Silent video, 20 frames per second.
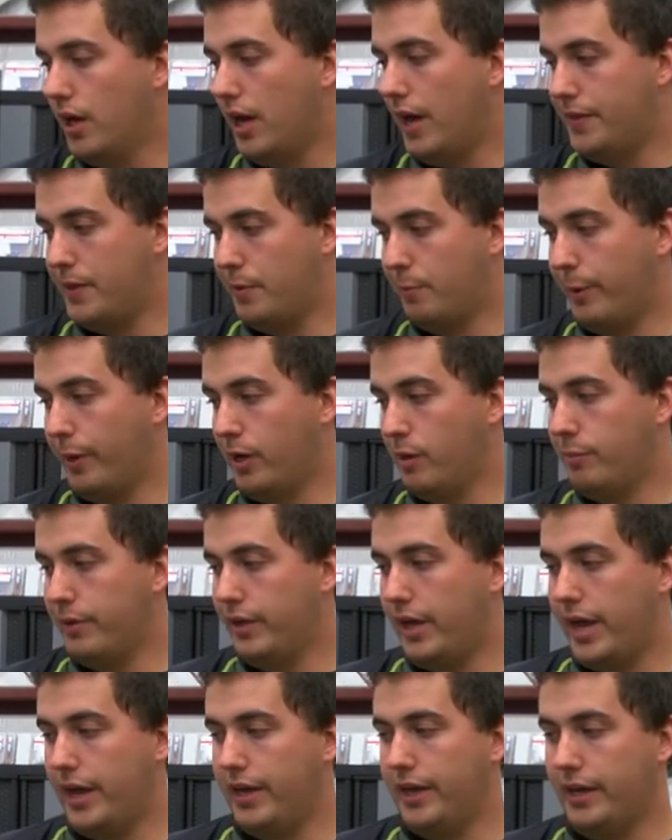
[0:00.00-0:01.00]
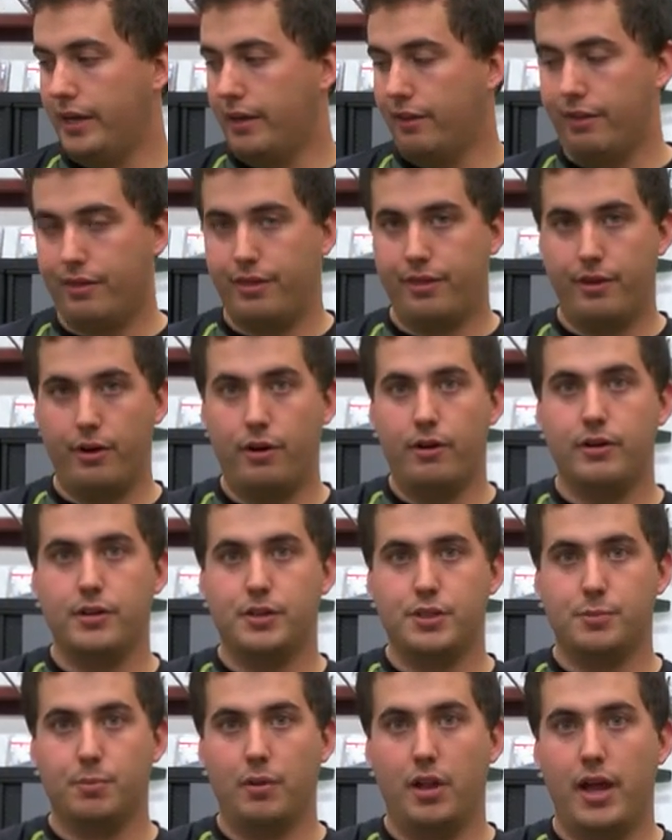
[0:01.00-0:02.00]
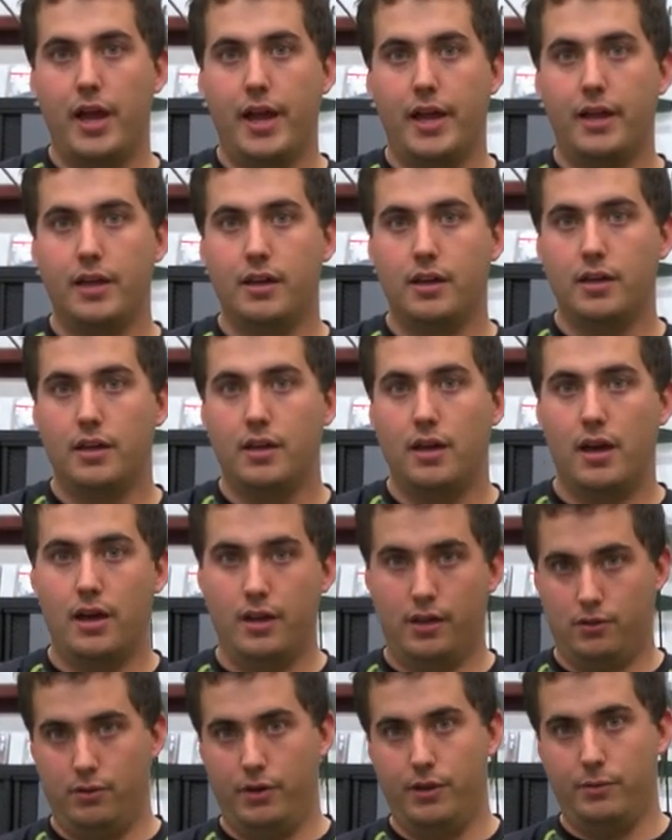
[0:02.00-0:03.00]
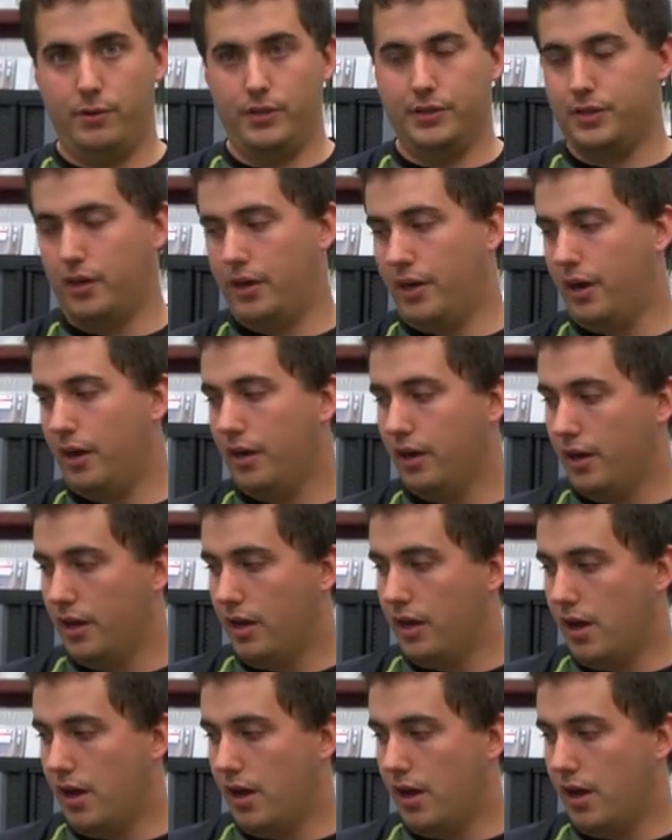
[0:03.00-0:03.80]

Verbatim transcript: and then we're going to be adding a third display, uh, including the one that's on here,